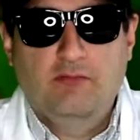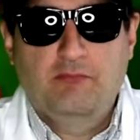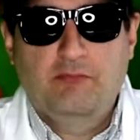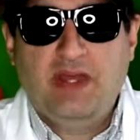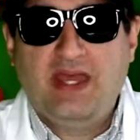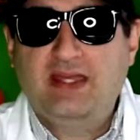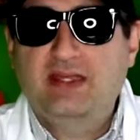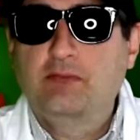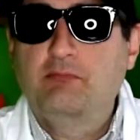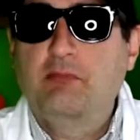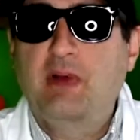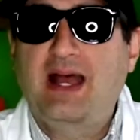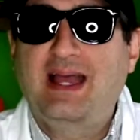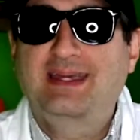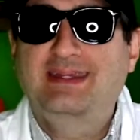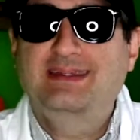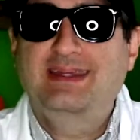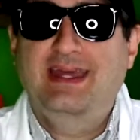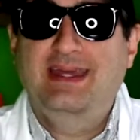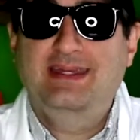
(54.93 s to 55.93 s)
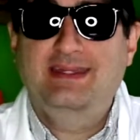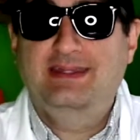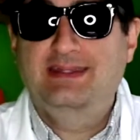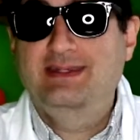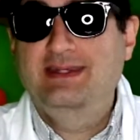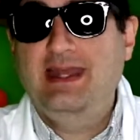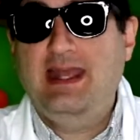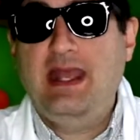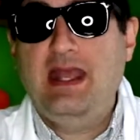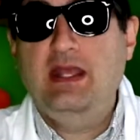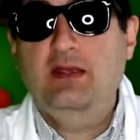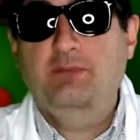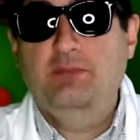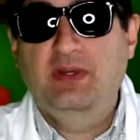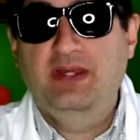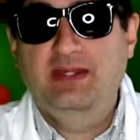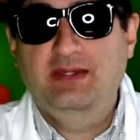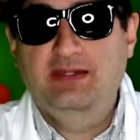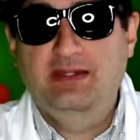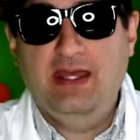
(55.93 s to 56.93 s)
Back in my day, in the
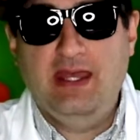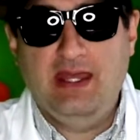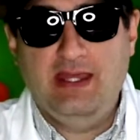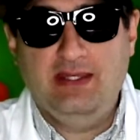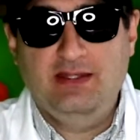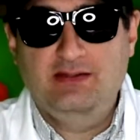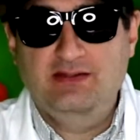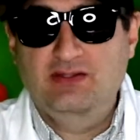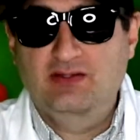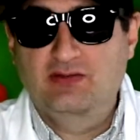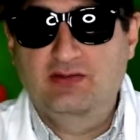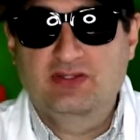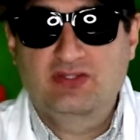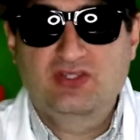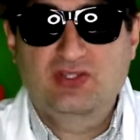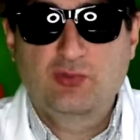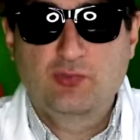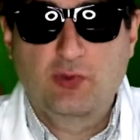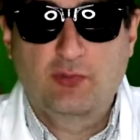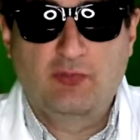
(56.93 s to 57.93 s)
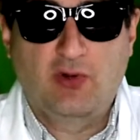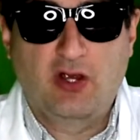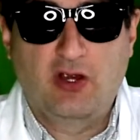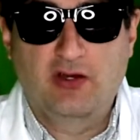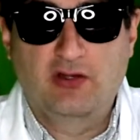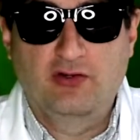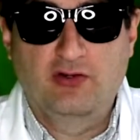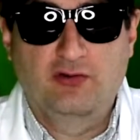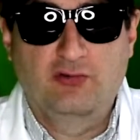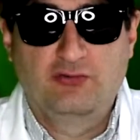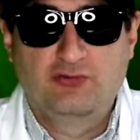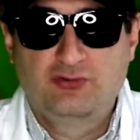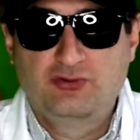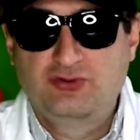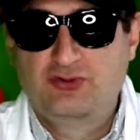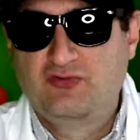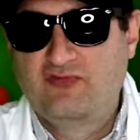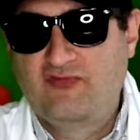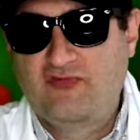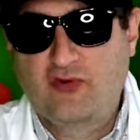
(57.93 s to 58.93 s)
8-bit day, the Super Mario
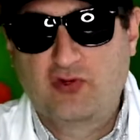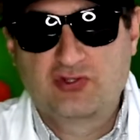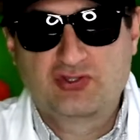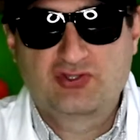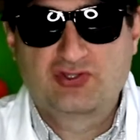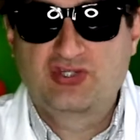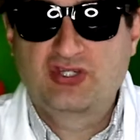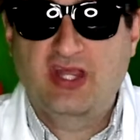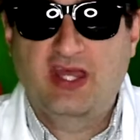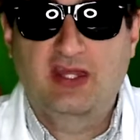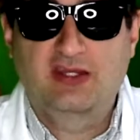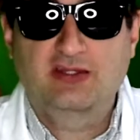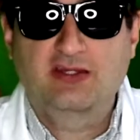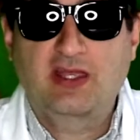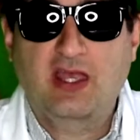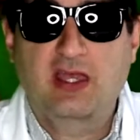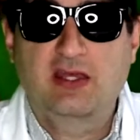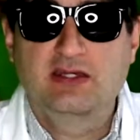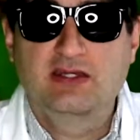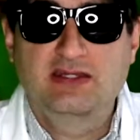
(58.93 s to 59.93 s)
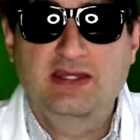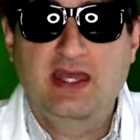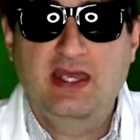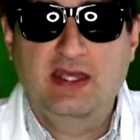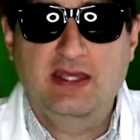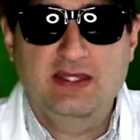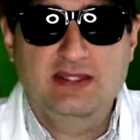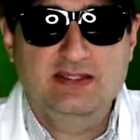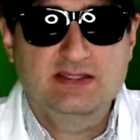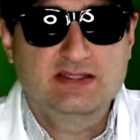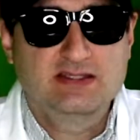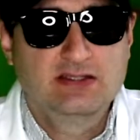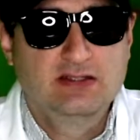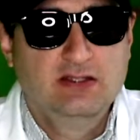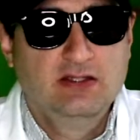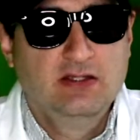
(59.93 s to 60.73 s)
first gen kind of days,